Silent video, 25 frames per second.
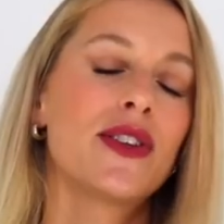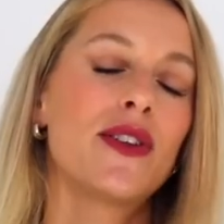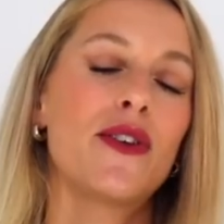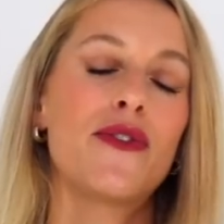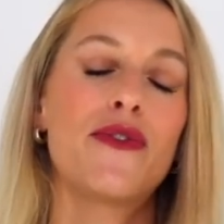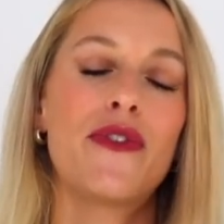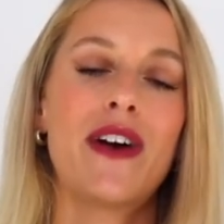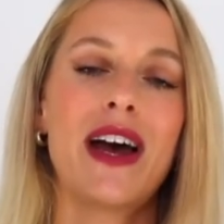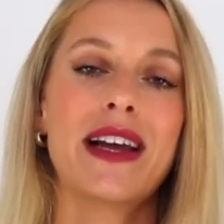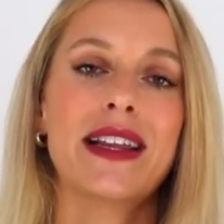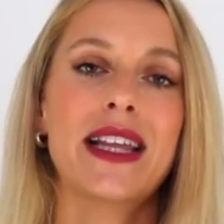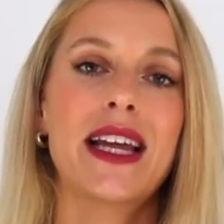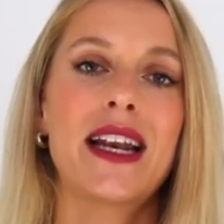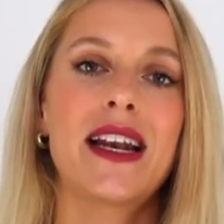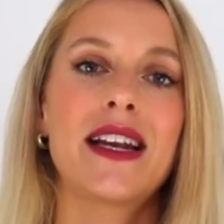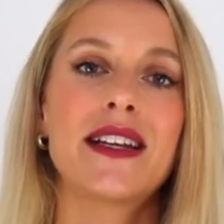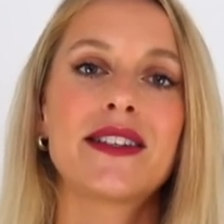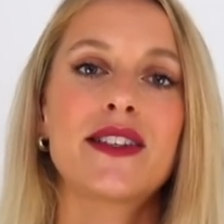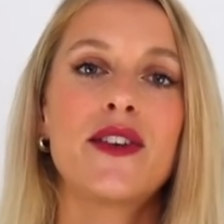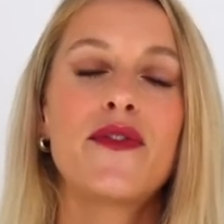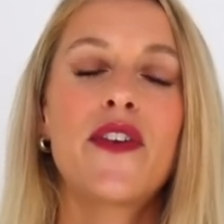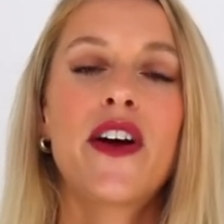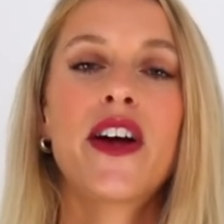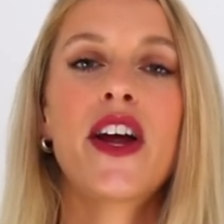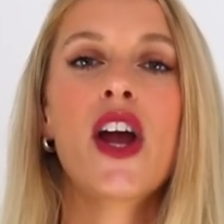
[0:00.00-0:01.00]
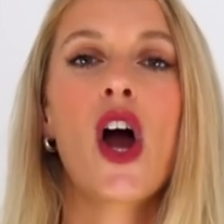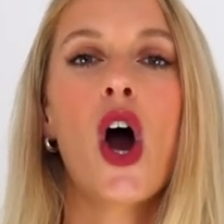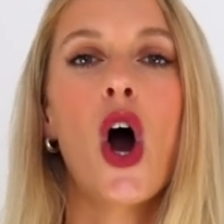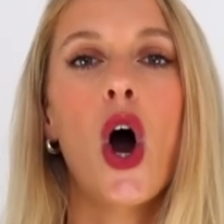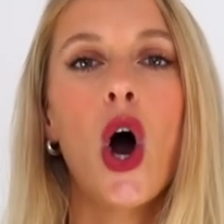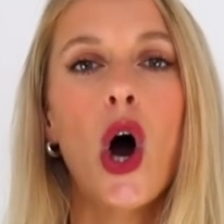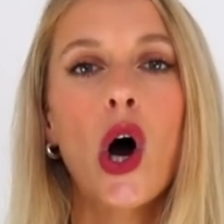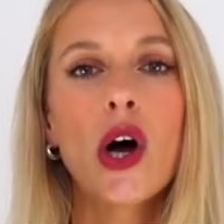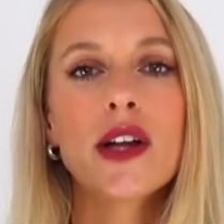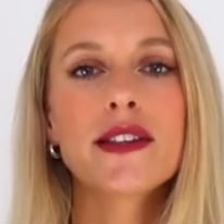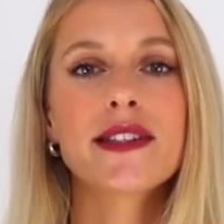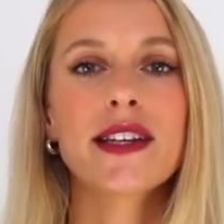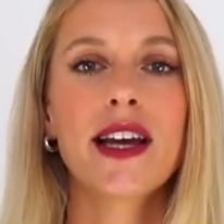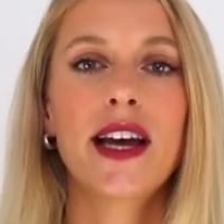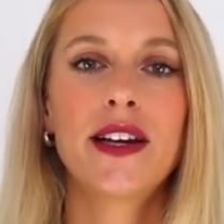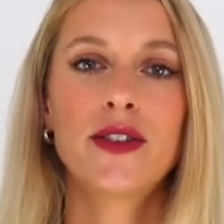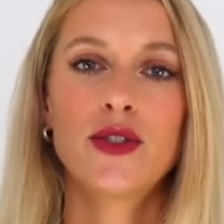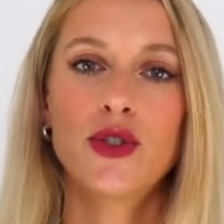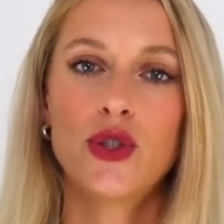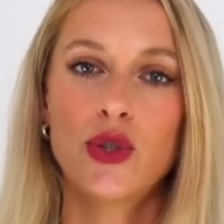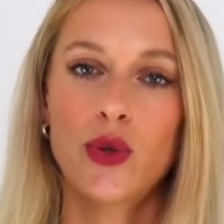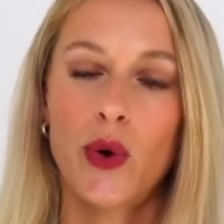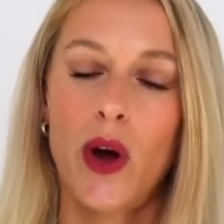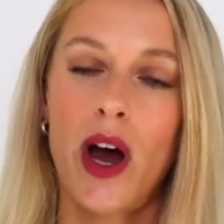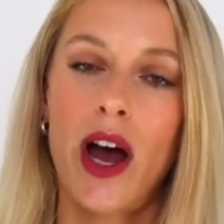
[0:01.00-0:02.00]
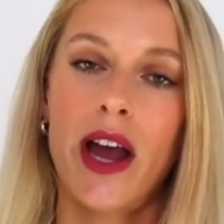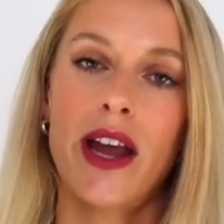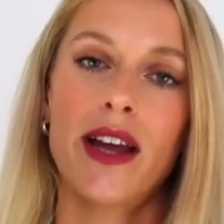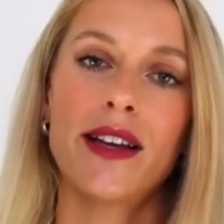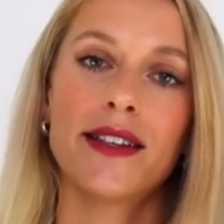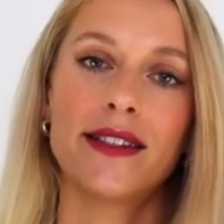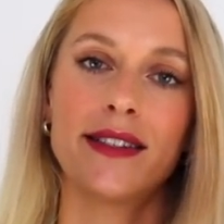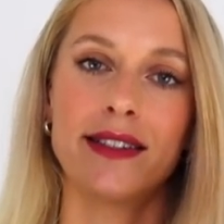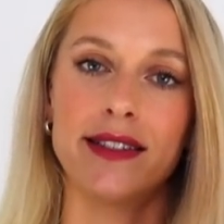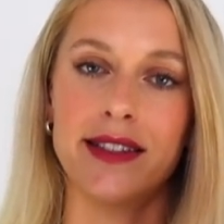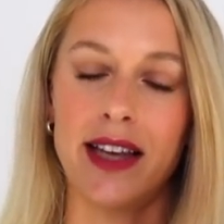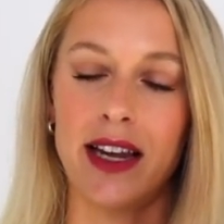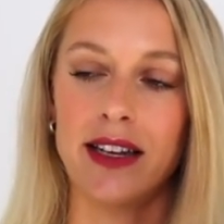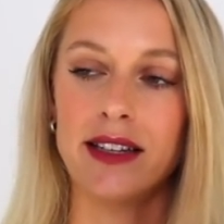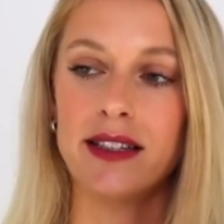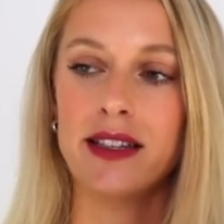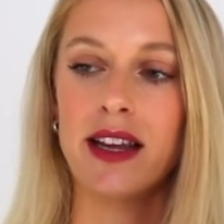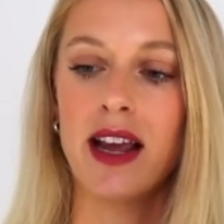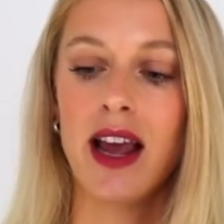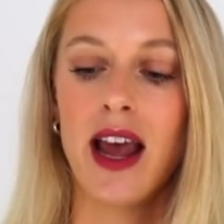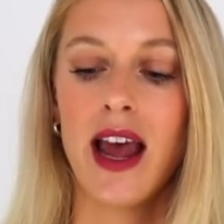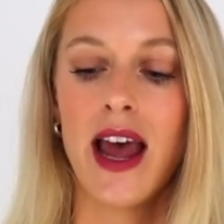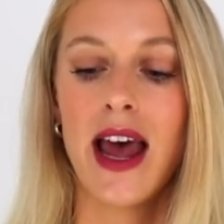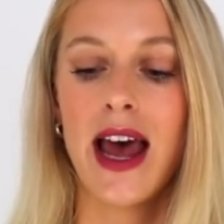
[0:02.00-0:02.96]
the fact that it is a very hot and dry scent.